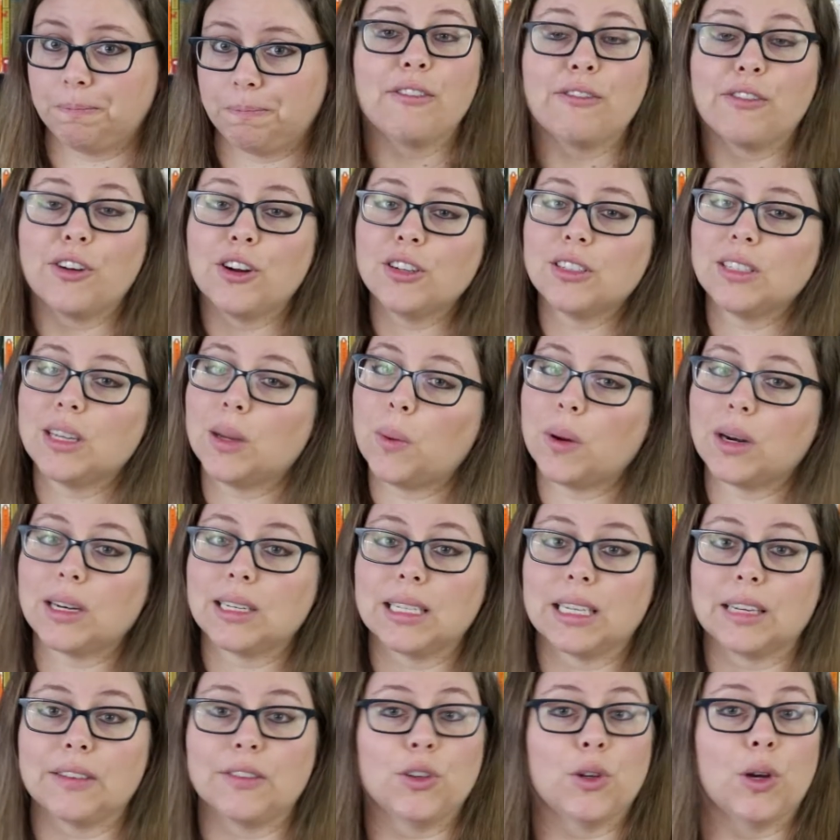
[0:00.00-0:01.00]
First, I wanted
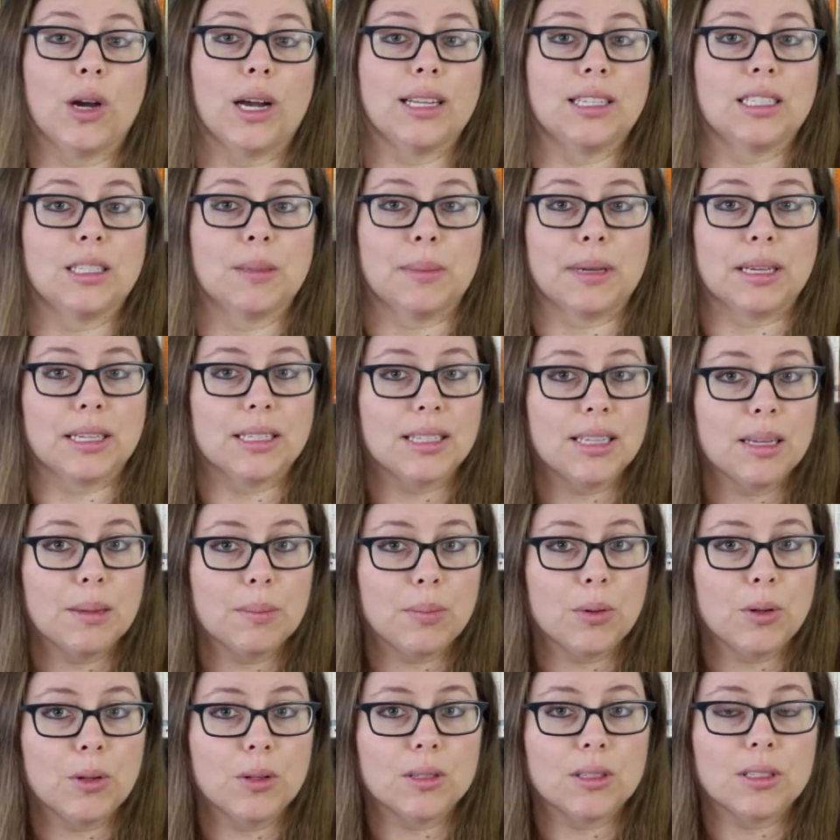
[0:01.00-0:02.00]
to give you guys some
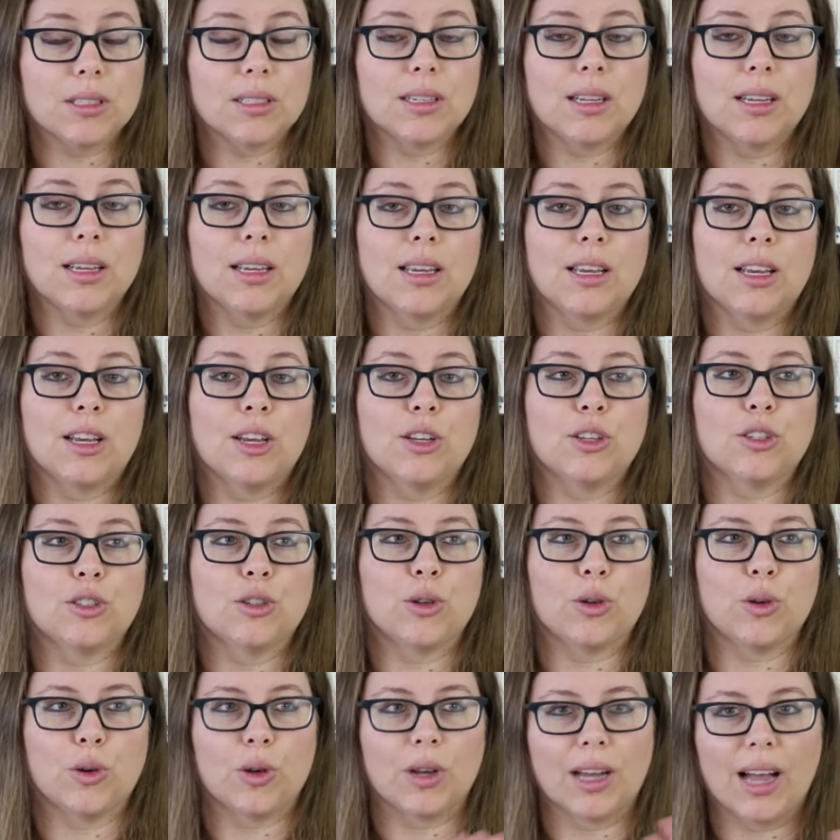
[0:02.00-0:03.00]
examples so
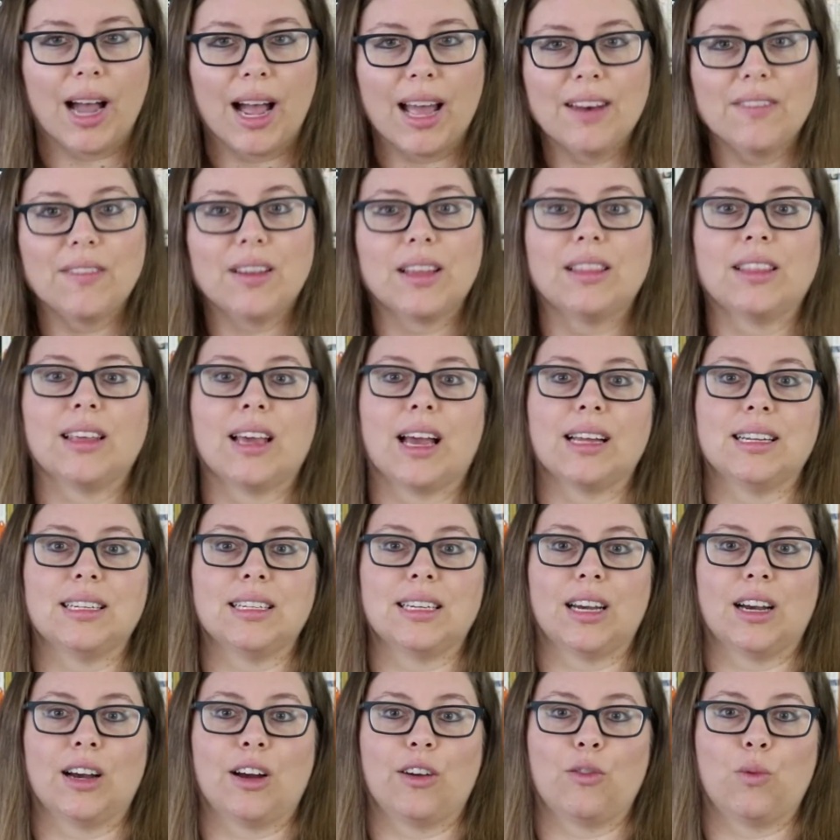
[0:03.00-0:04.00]
you can kind of get the
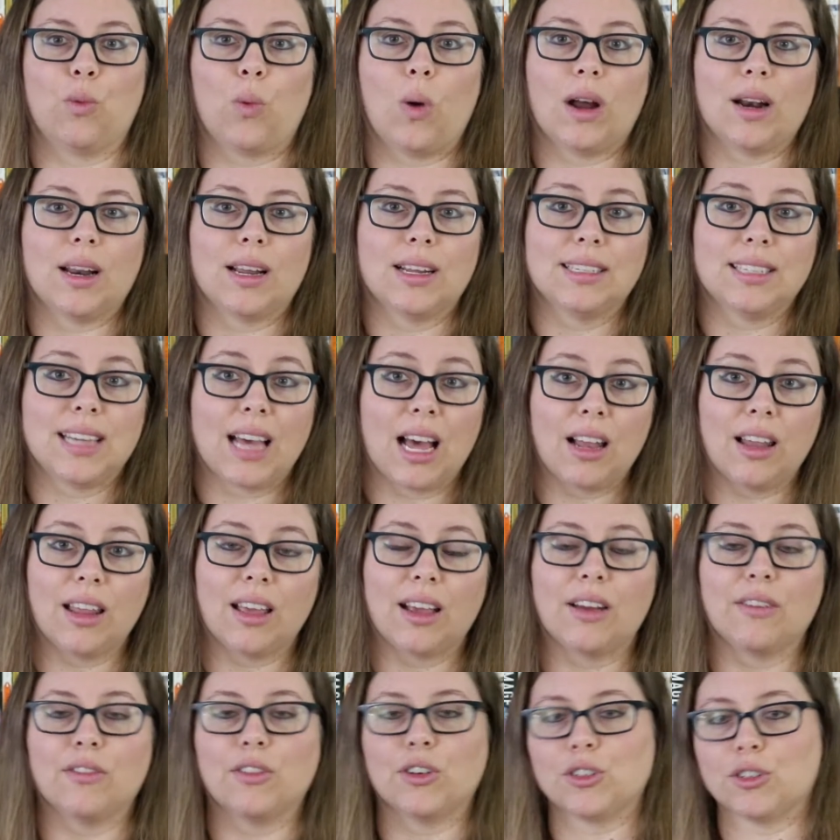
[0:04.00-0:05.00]
idea of what
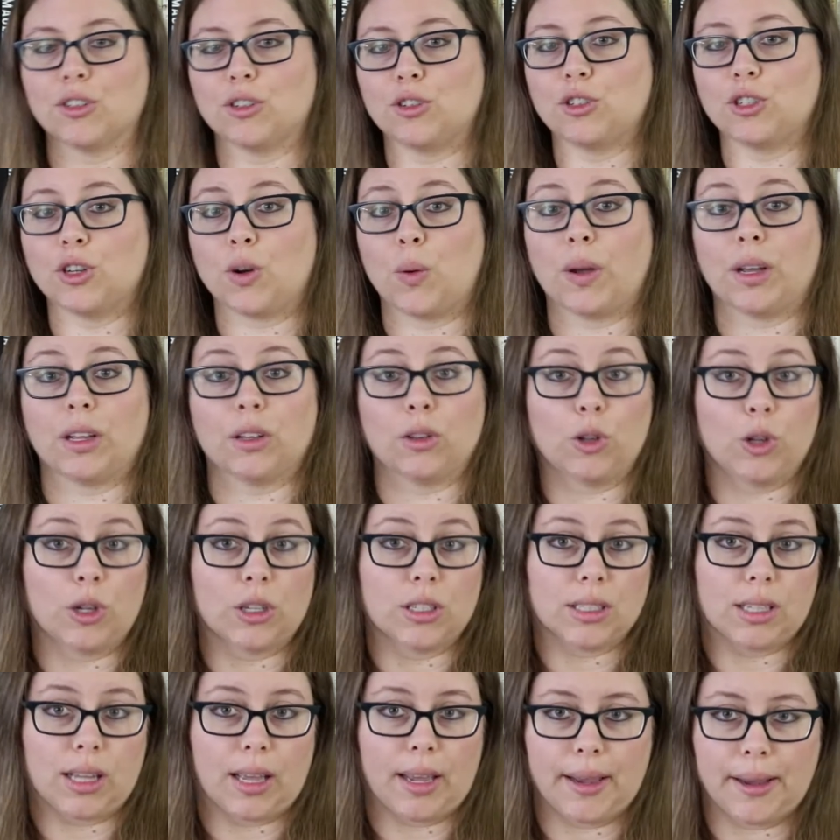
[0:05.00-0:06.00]
telling versus showing
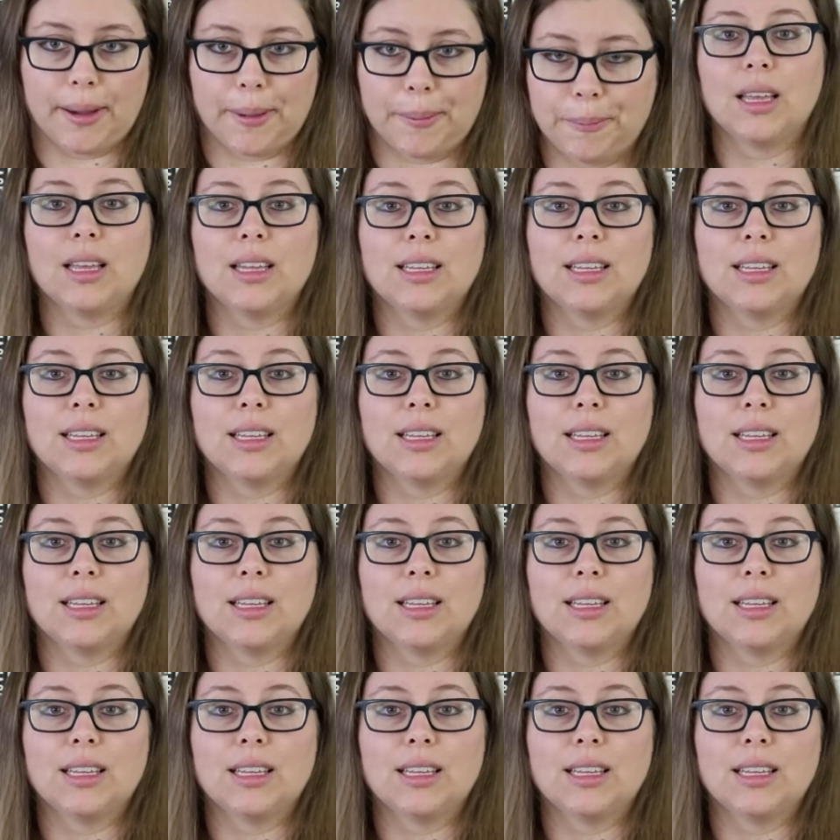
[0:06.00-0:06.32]
looks like.